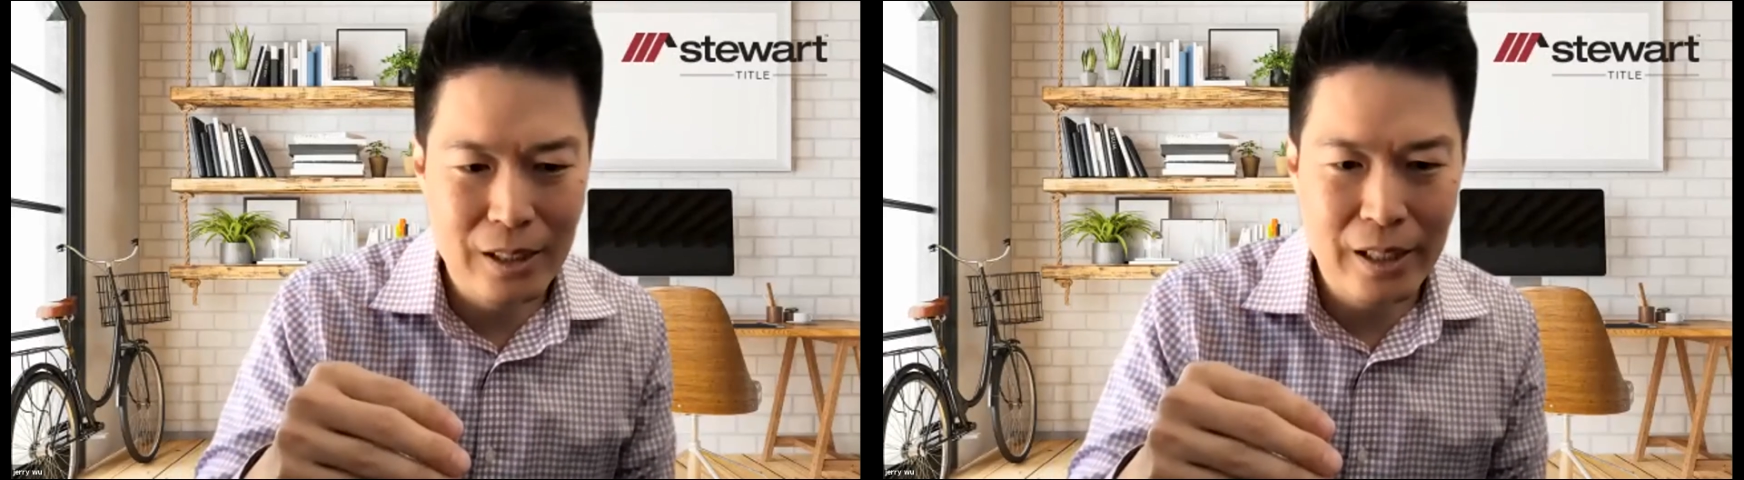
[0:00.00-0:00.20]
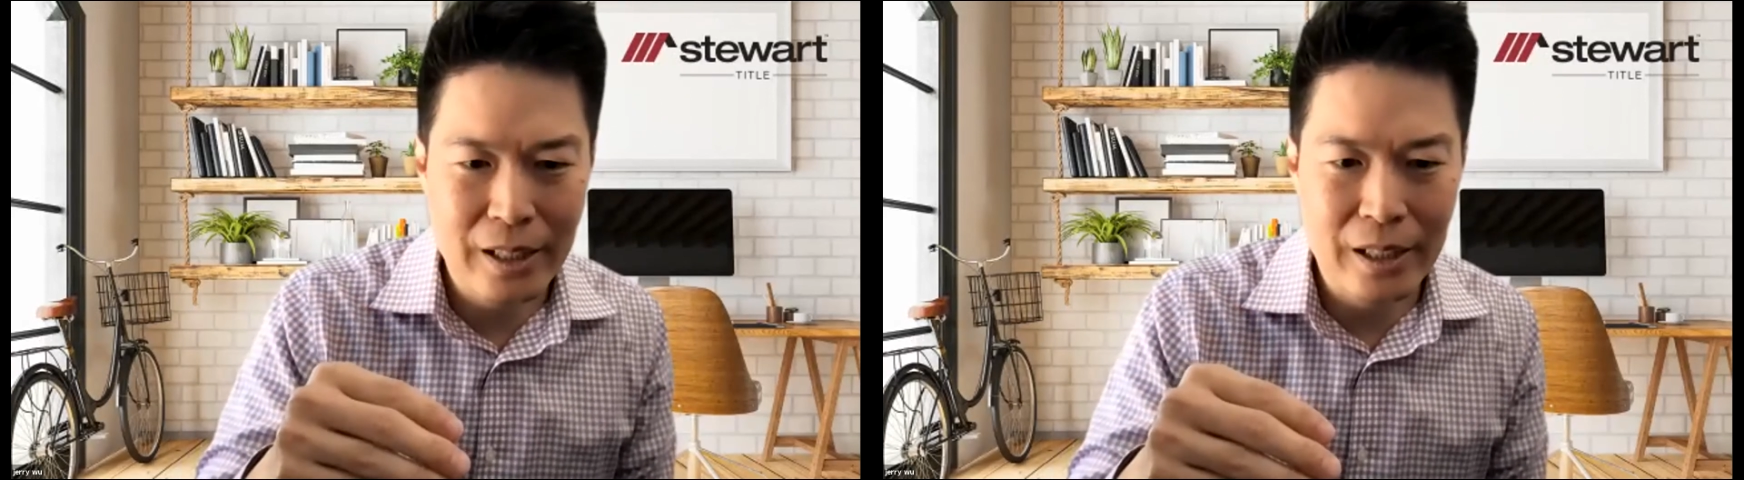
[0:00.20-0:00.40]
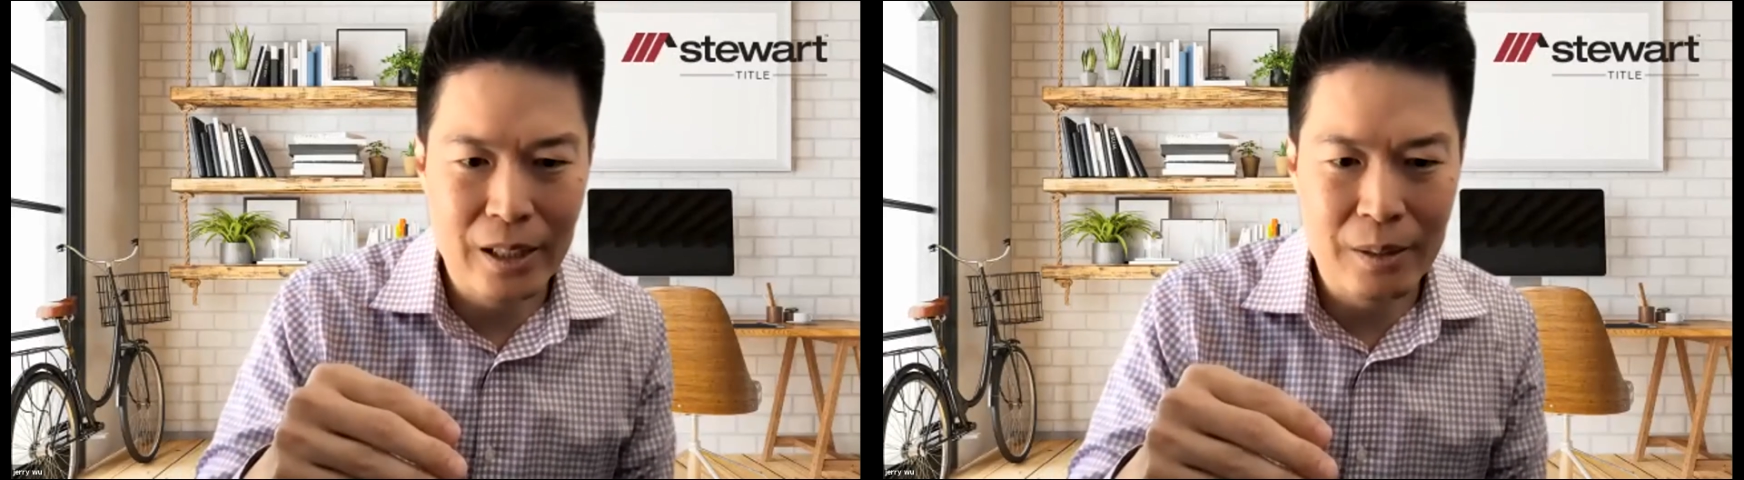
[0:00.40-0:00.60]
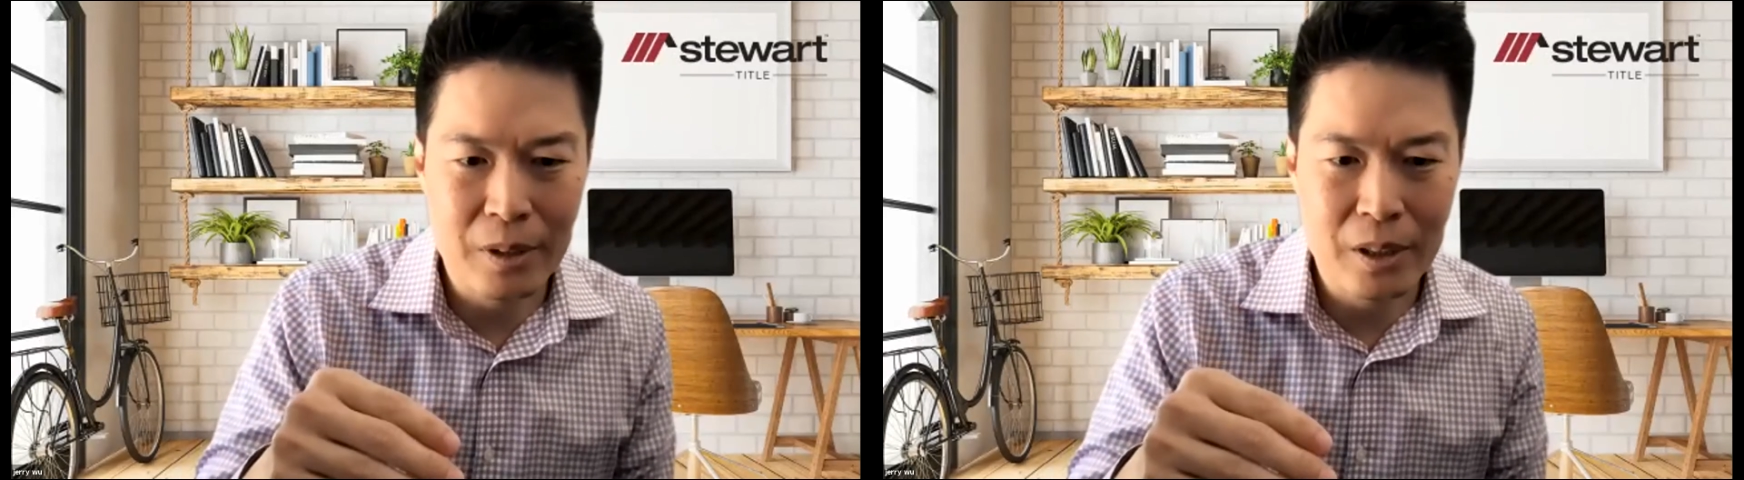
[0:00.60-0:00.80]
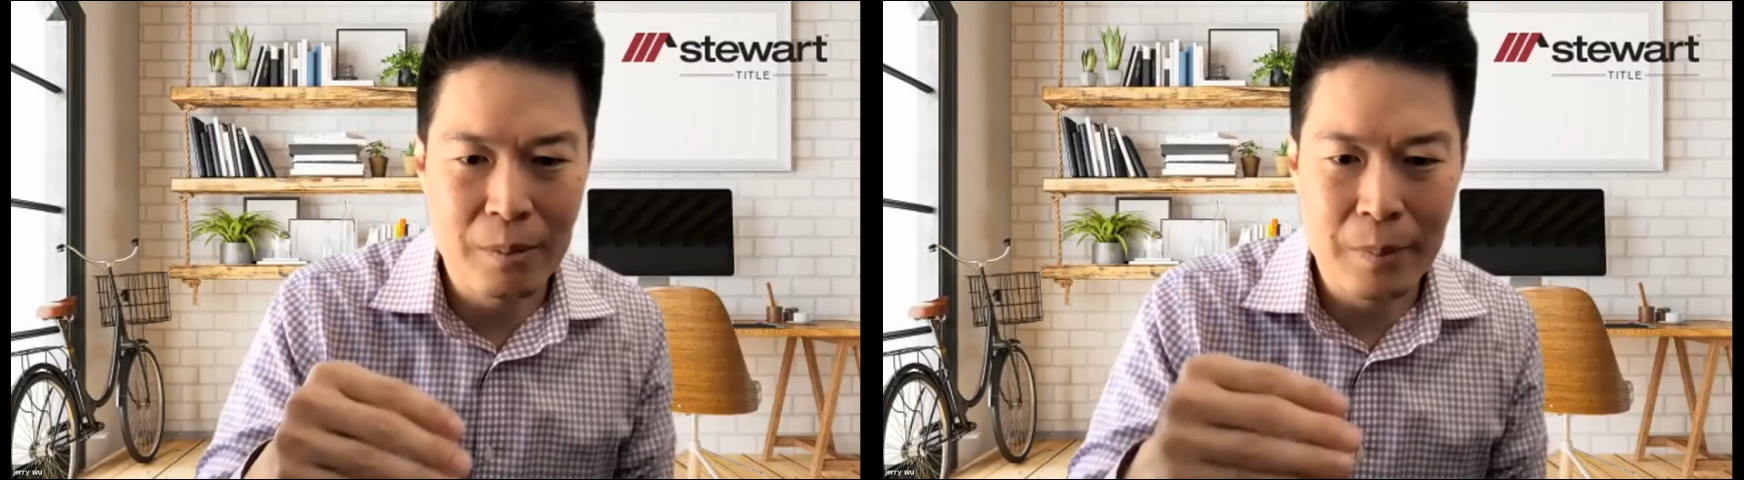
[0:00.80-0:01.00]

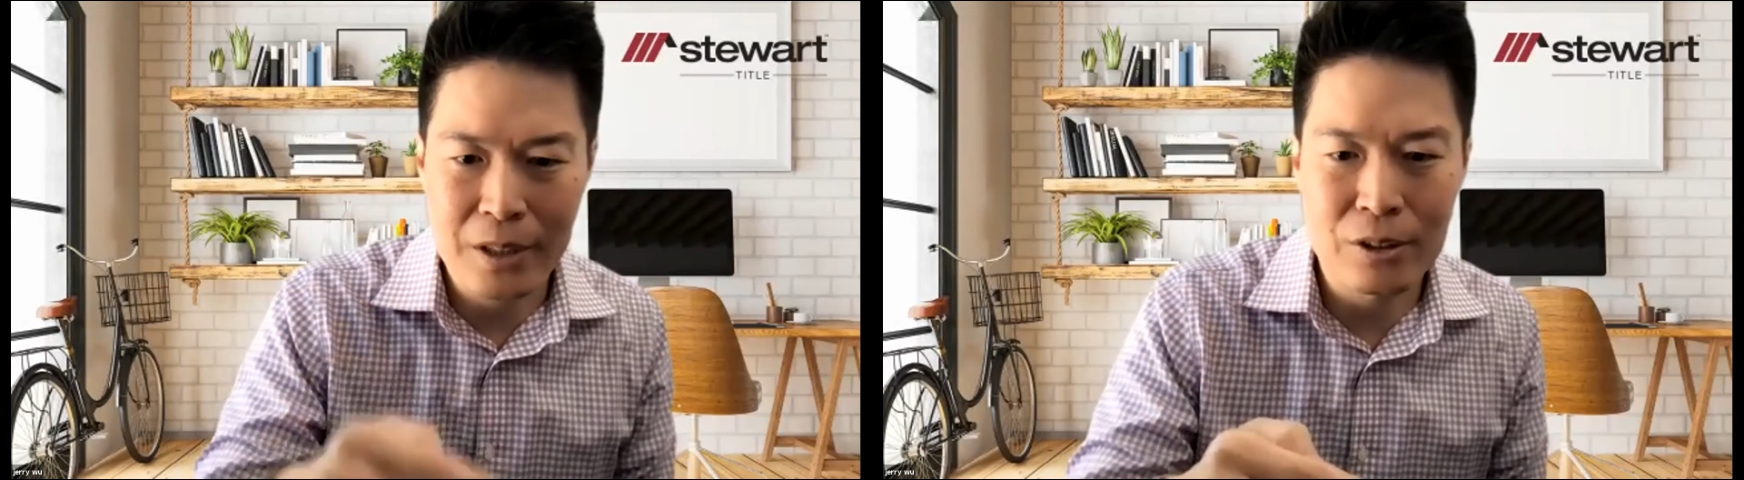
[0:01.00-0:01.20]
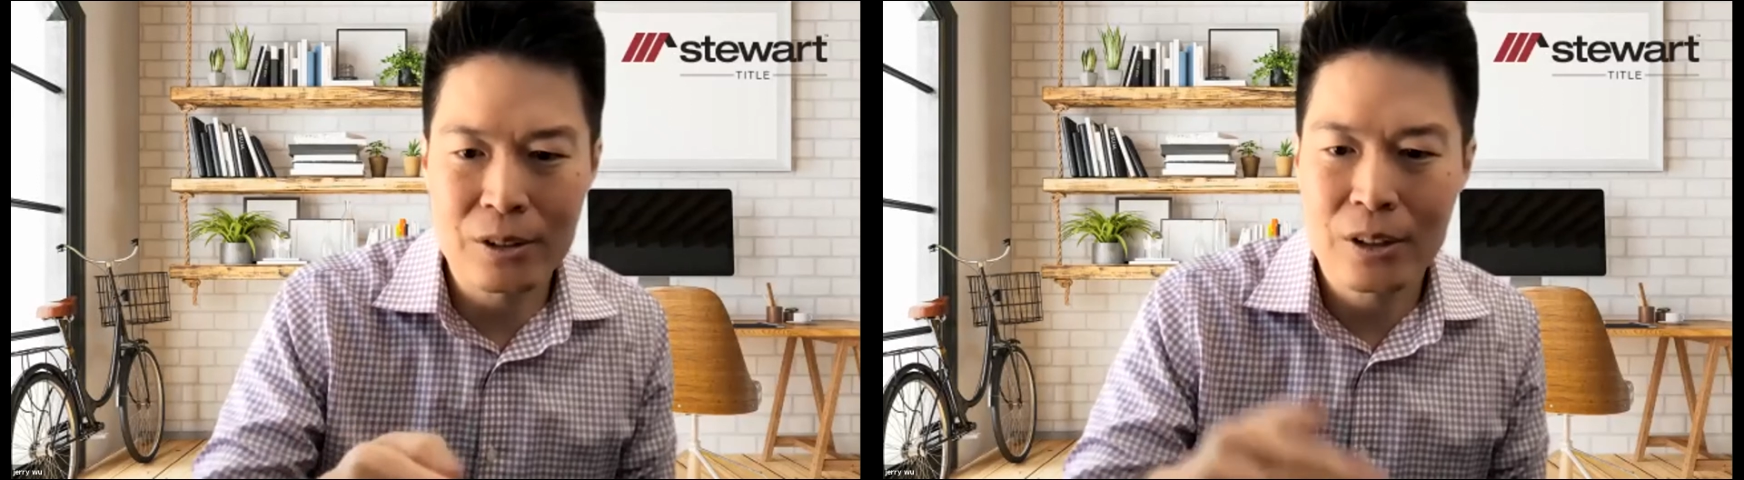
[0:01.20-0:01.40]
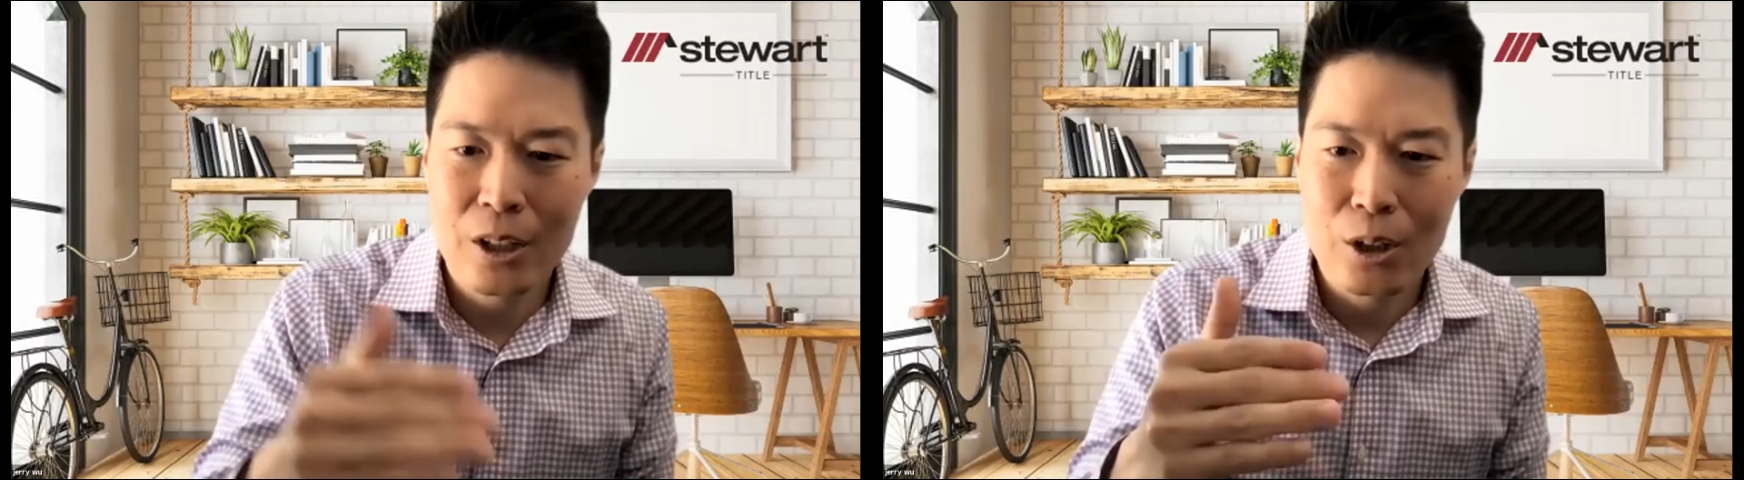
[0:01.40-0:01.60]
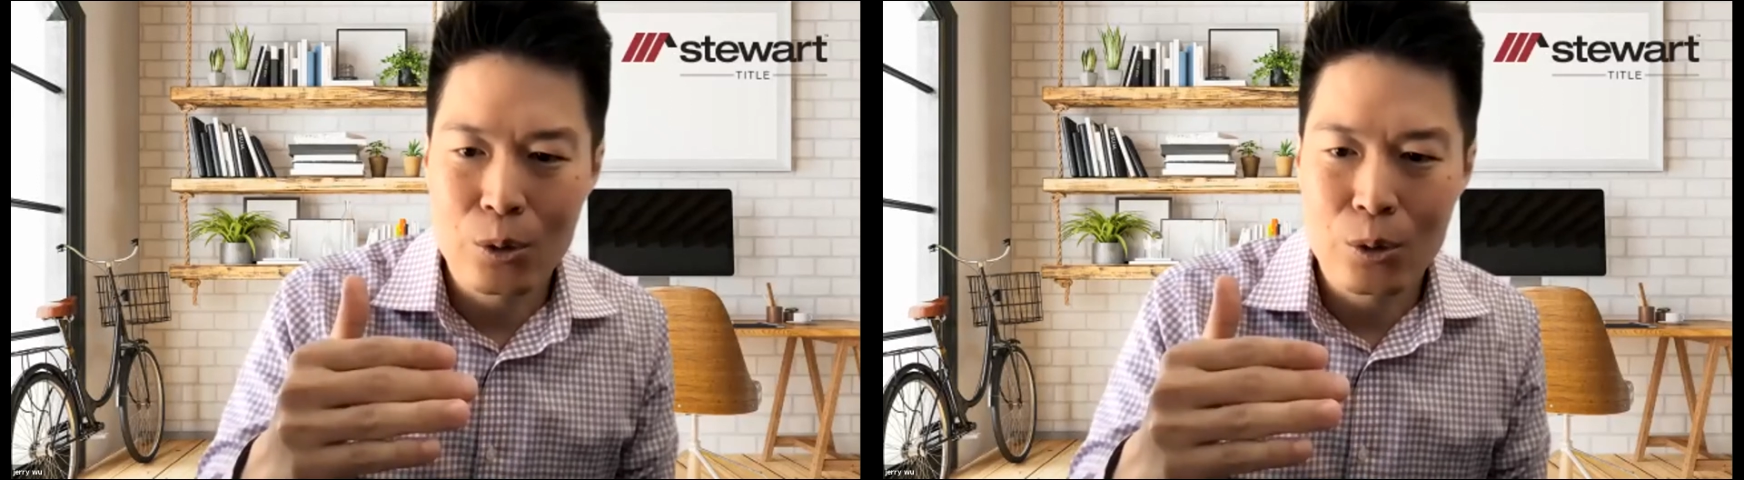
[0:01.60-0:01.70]
a mother